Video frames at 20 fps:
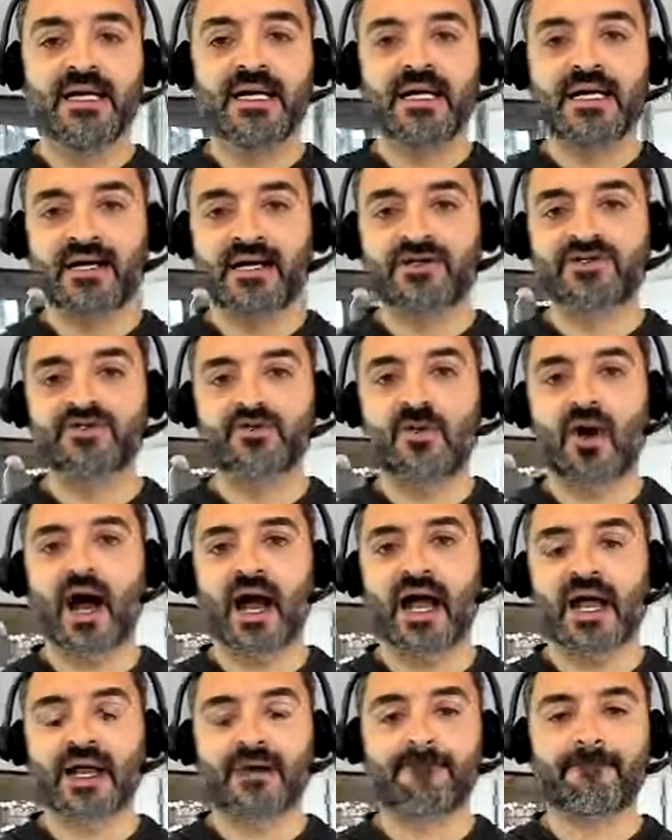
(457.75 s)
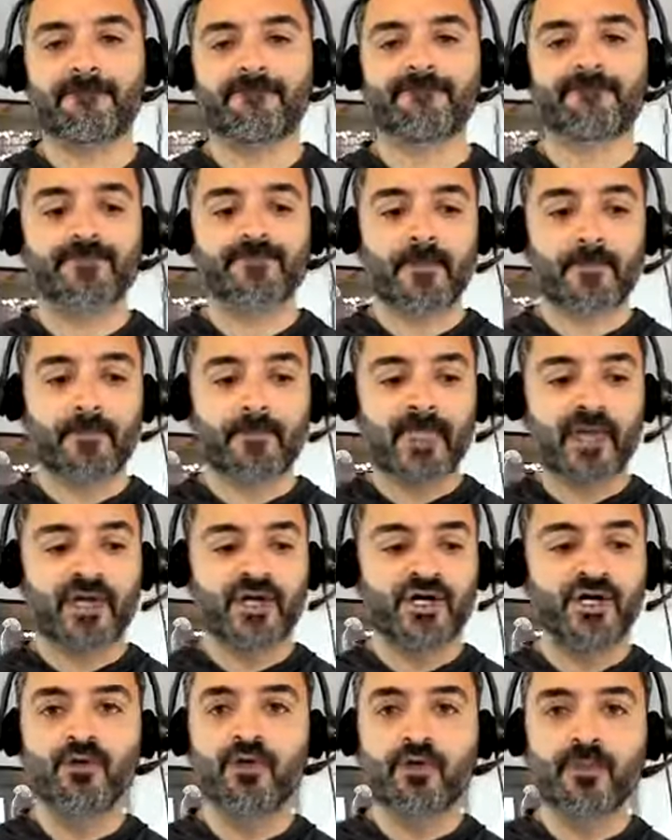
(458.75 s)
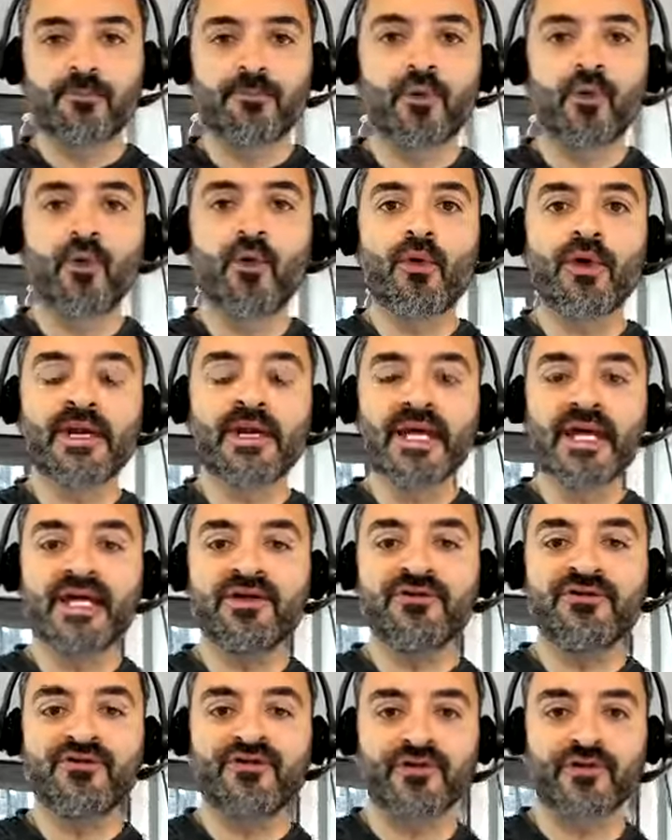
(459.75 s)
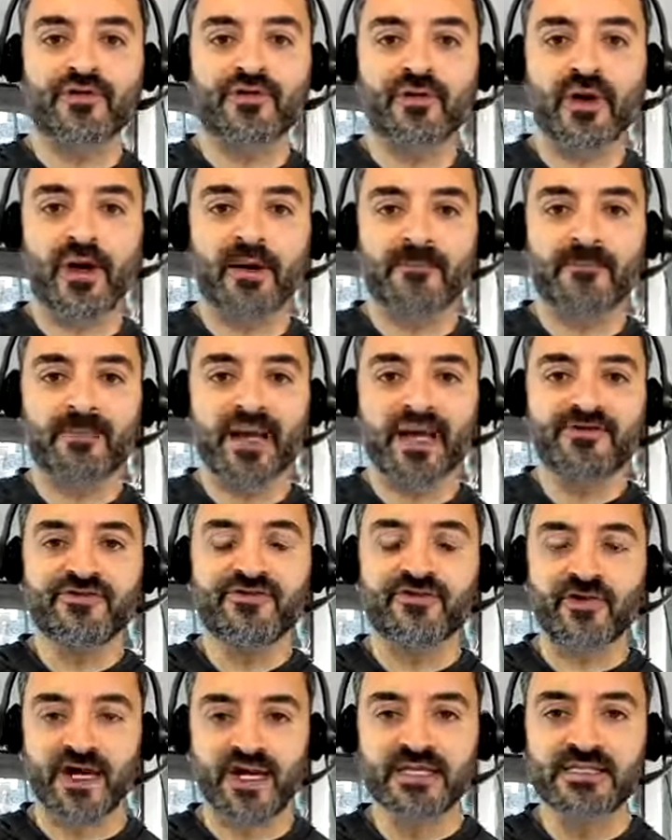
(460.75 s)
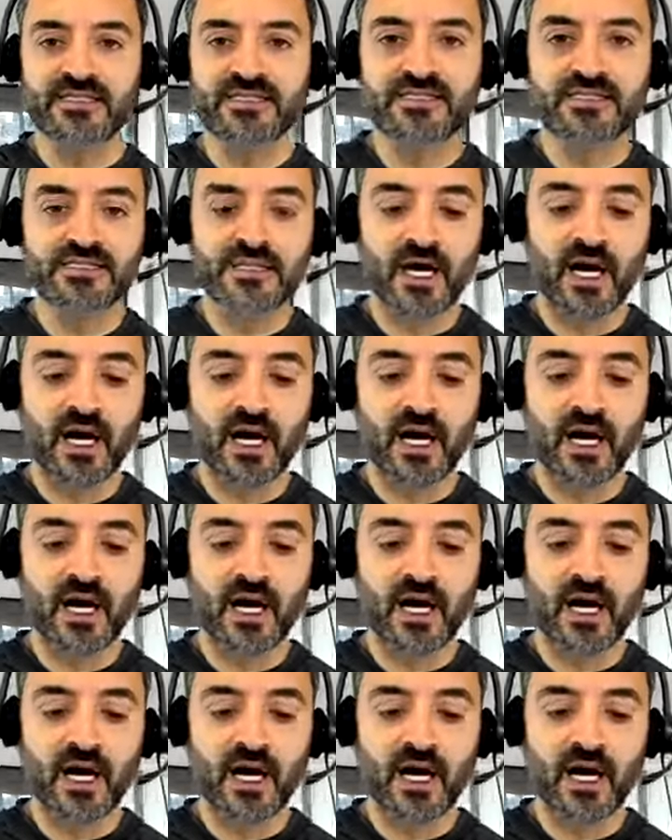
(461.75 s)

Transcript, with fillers: Here's why you were born into a matrix